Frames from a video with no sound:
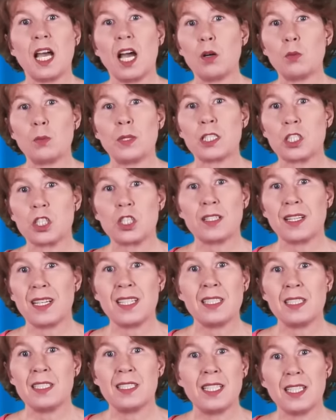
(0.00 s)
how much
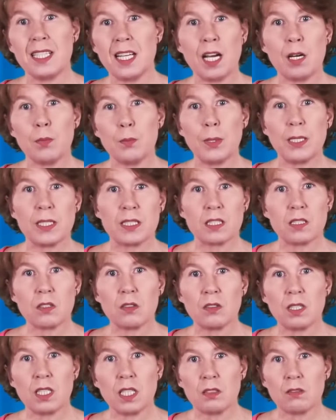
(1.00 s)
they dig up in
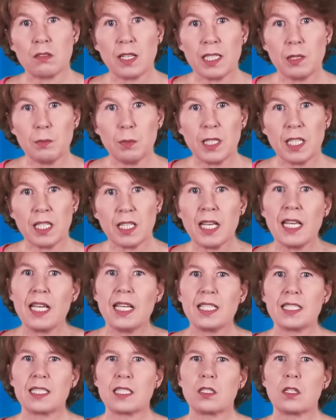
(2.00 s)
Saudi Arabia,
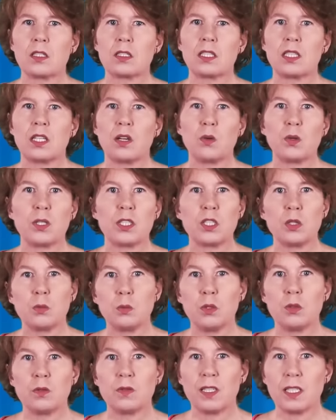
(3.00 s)
it's not going to
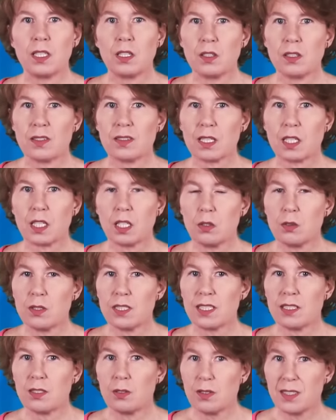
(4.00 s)
move the Earth
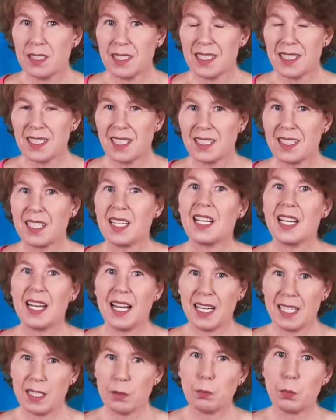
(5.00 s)
closer to the sun,
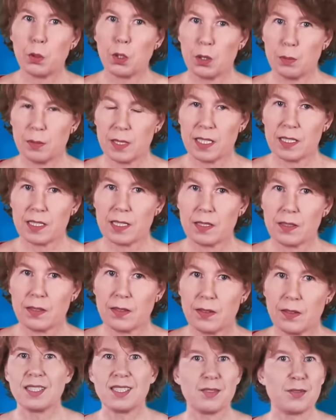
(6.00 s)
I promise.
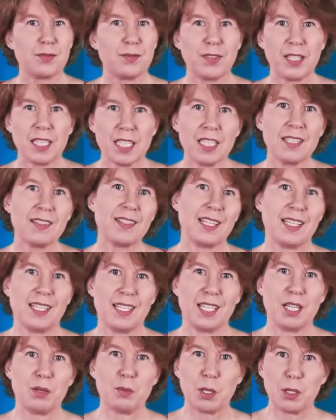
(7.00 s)
The funny
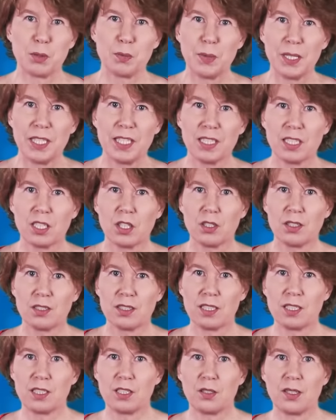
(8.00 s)
thing about being a
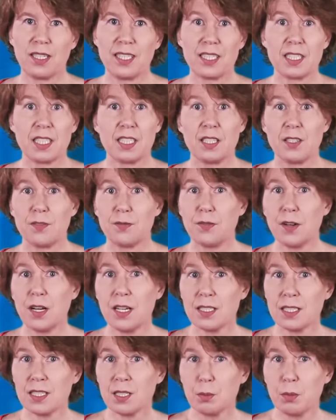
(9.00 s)
content creator in a
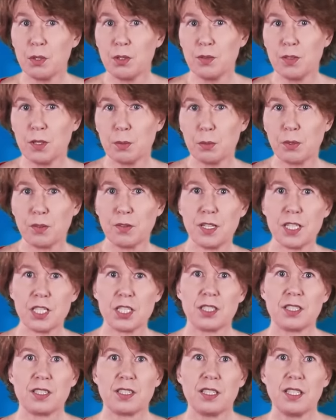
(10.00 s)
fast moving
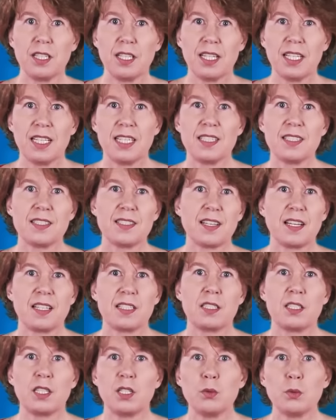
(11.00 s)
profession is
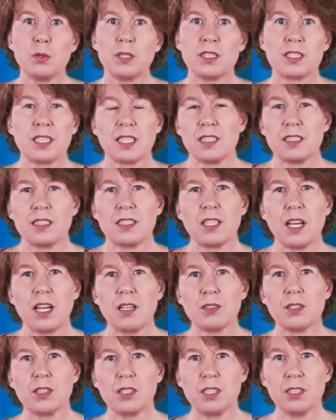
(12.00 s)
that no one tells you
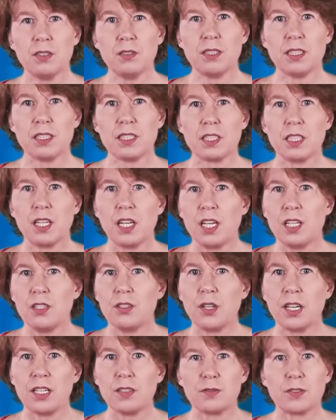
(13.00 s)
how to do it.
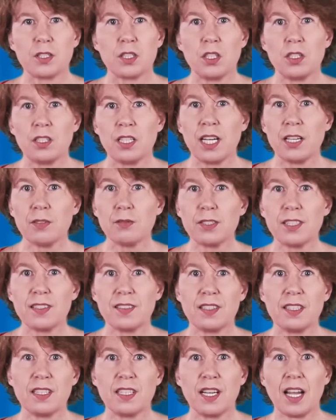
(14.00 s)
You have to learn
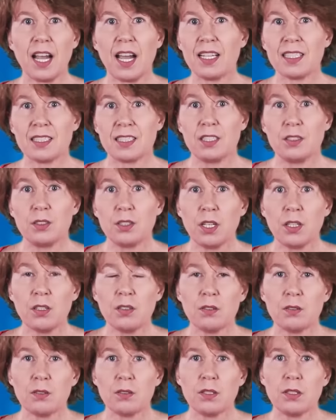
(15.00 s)
everything as you
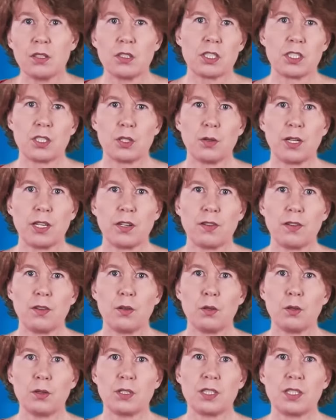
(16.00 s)
go, or so I
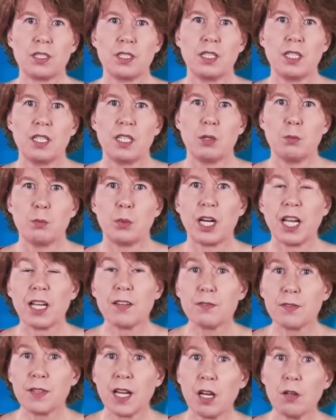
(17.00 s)
thought. But
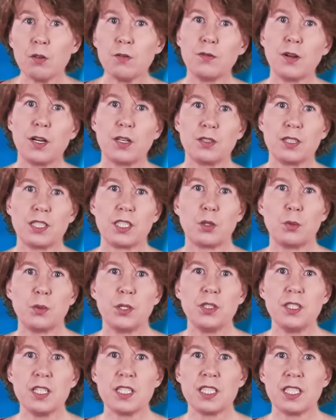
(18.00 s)
I've now found a
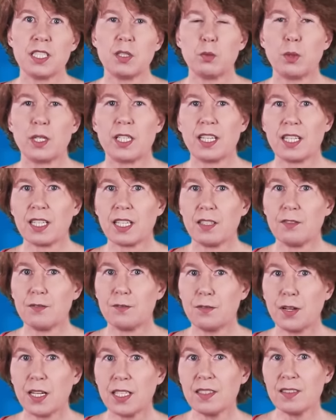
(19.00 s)
community where I can
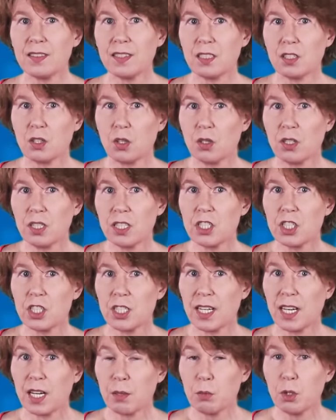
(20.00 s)
find the knowledge
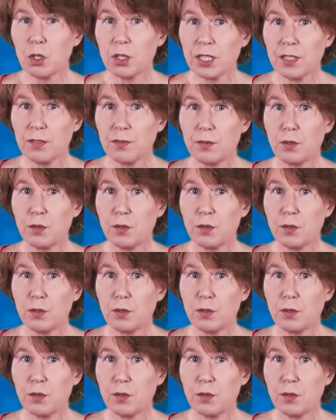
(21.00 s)
that I'm looking